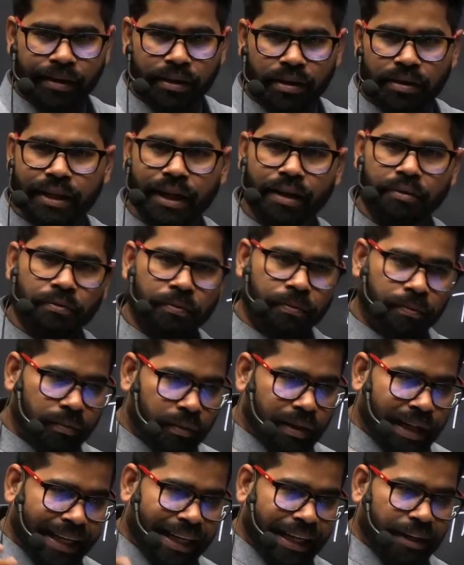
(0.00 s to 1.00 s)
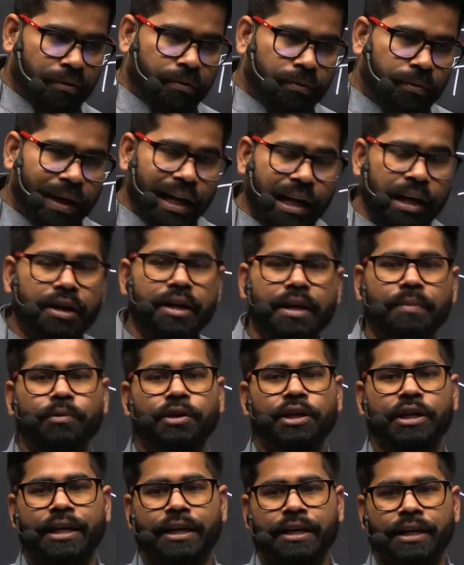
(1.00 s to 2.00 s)
they are getting well
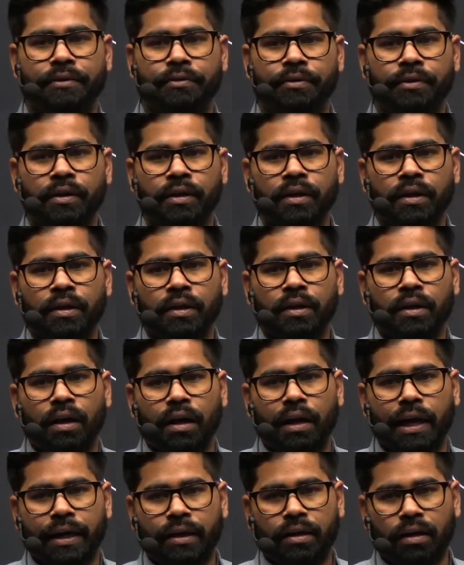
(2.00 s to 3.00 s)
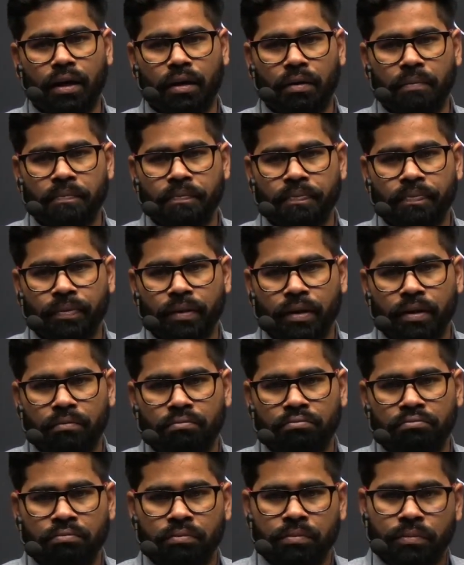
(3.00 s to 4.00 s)
remunerative like
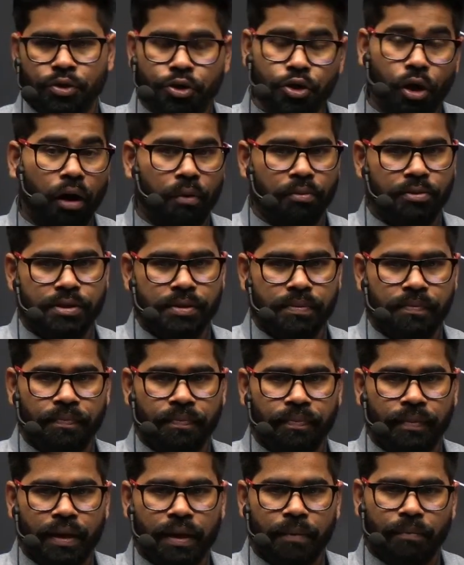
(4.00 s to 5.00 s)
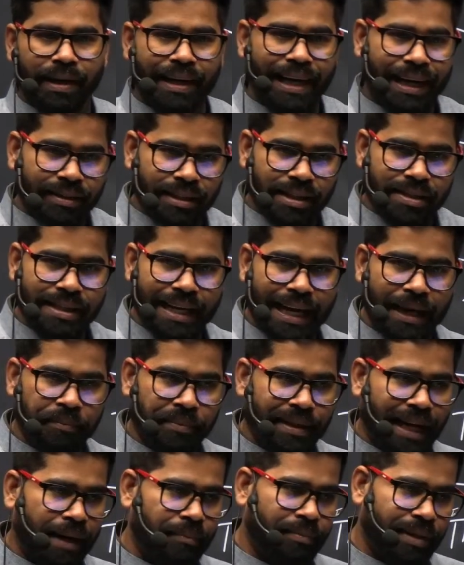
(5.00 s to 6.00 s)
jobs. But at the same
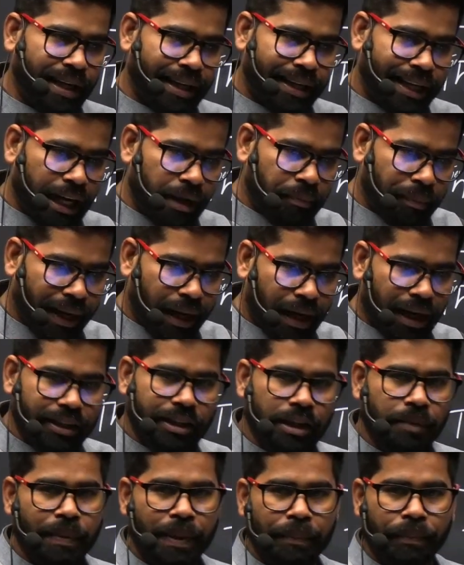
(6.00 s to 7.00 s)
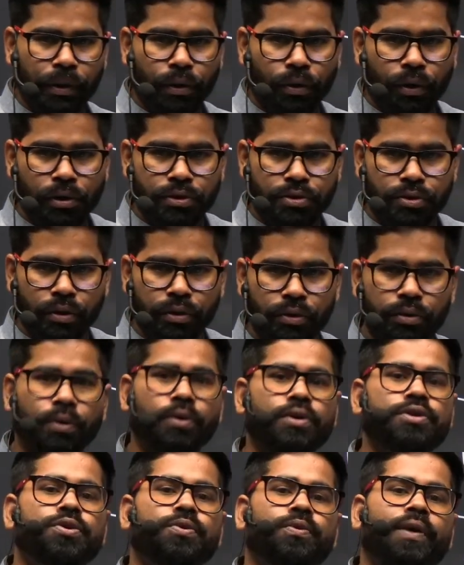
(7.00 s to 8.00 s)
time, there can be other people also,
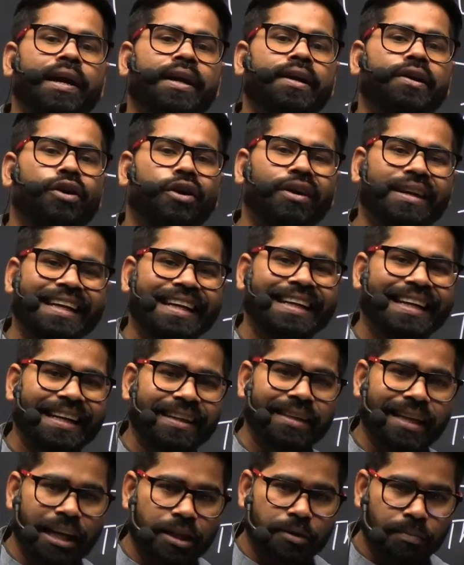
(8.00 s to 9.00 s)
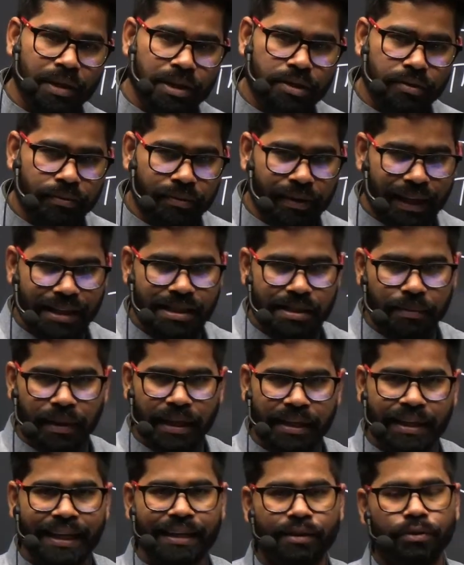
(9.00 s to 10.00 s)
those who are not getting that much
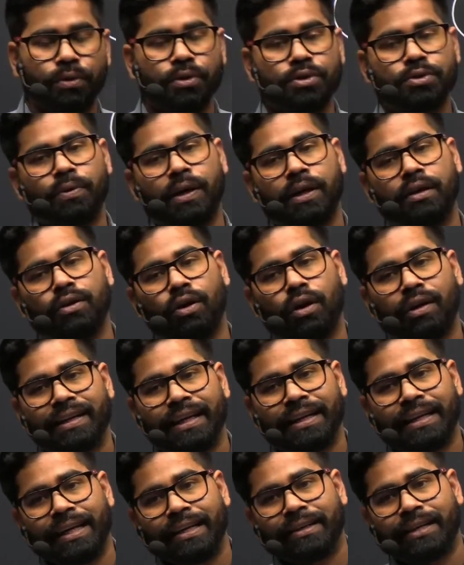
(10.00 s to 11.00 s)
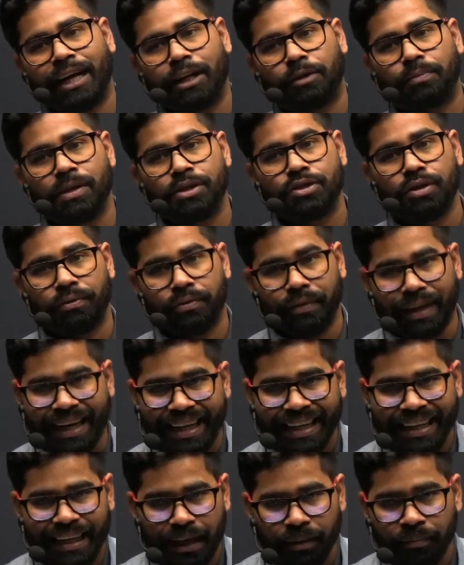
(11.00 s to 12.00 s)
flexibility, those who are not getting that much of
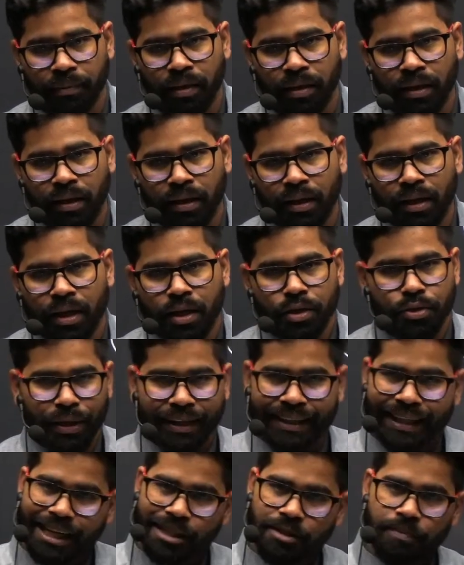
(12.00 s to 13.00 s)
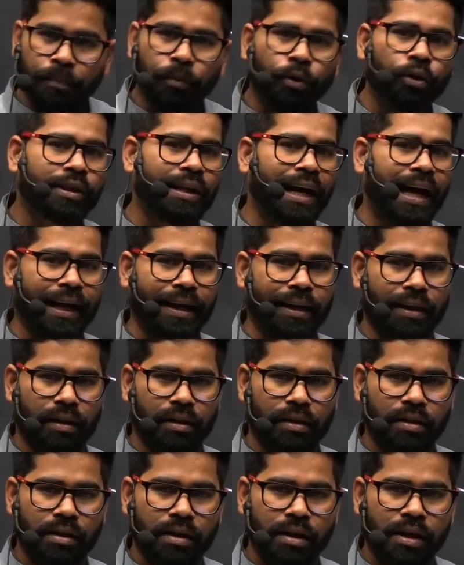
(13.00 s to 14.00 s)
income. So it has both angle.
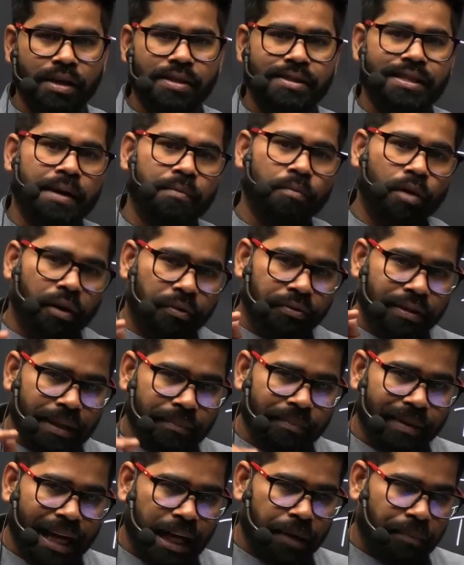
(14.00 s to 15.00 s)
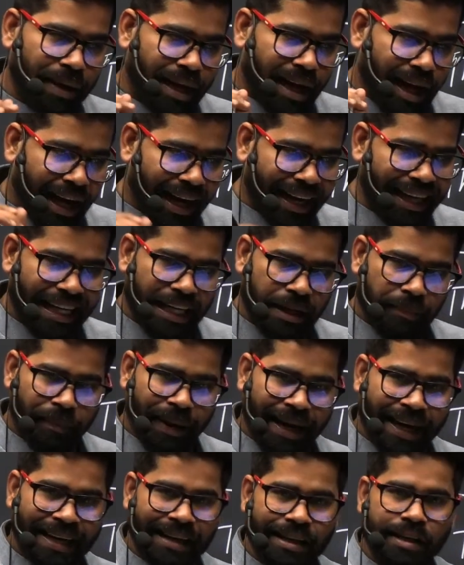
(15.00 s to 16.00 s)
Some of them can be highly
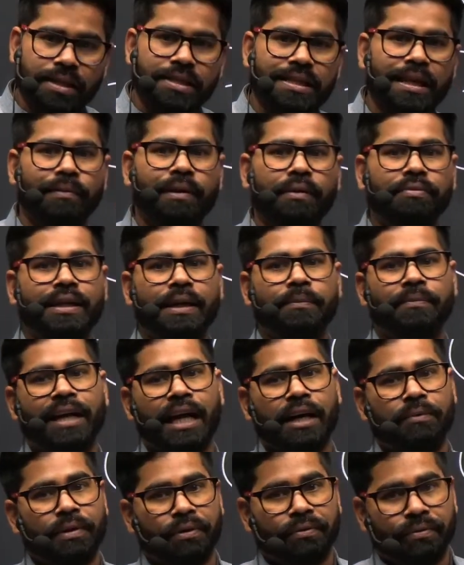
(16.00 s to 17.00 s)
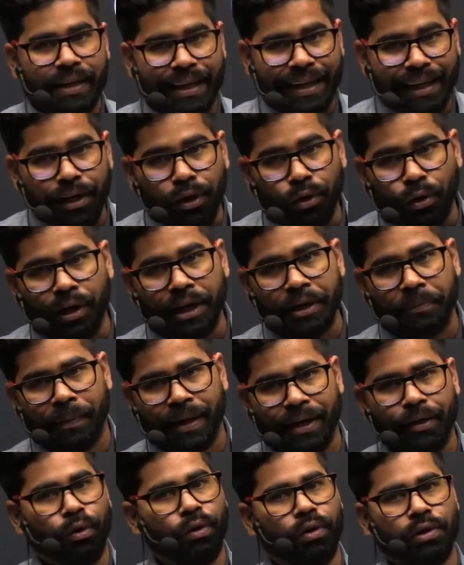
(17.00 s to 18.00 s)
paid, some of them can be very lowly
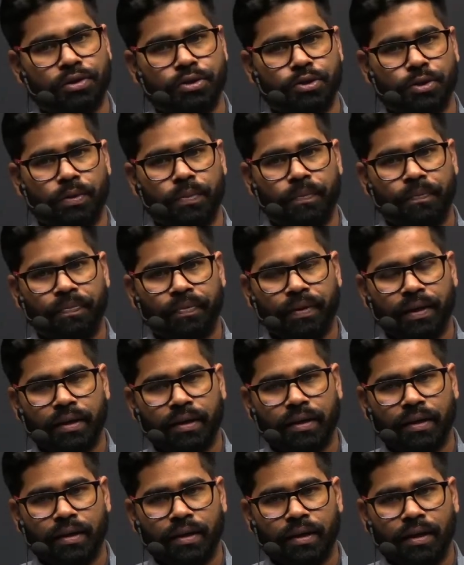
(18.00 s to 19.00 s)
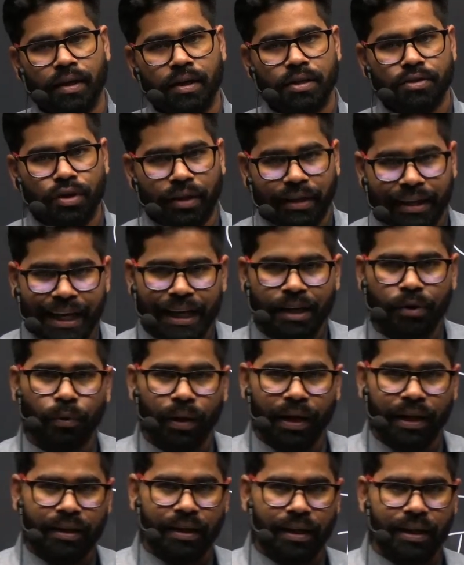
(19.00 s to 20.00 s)
paid also. So gig
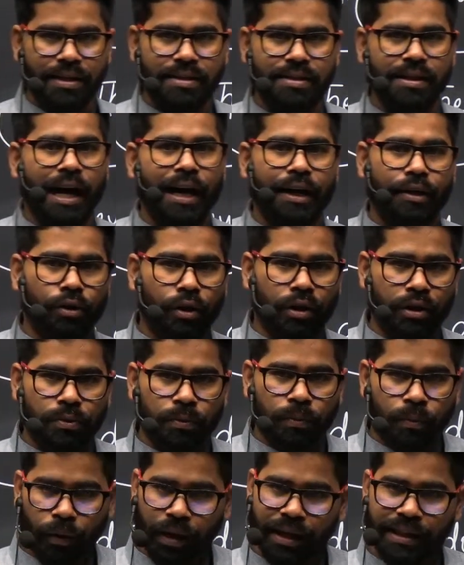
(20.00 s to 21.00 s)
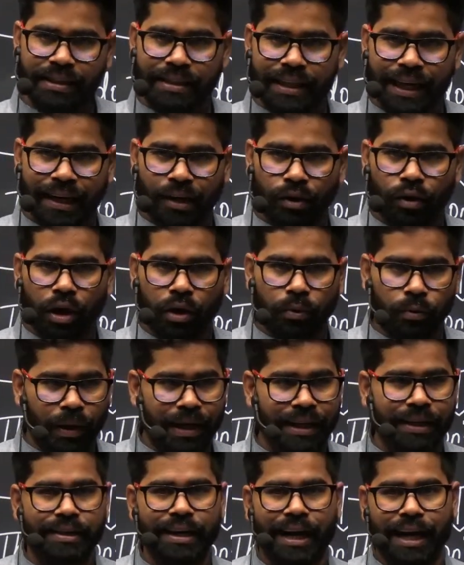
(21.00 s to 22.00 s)
workers are not one thing or
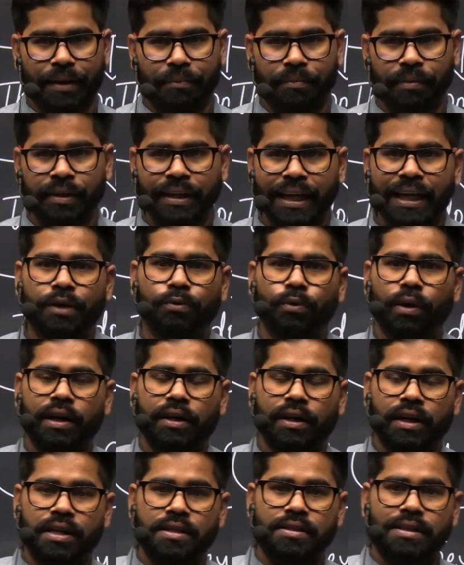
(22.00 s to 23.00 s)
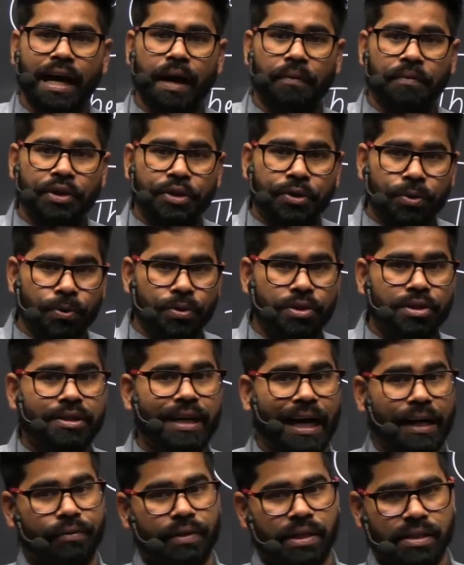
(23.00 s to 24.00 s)
one type. Gig workers have huge
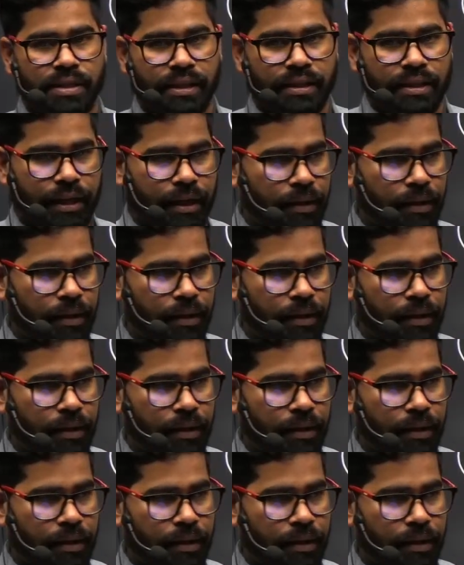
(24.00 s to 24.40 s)
diversity.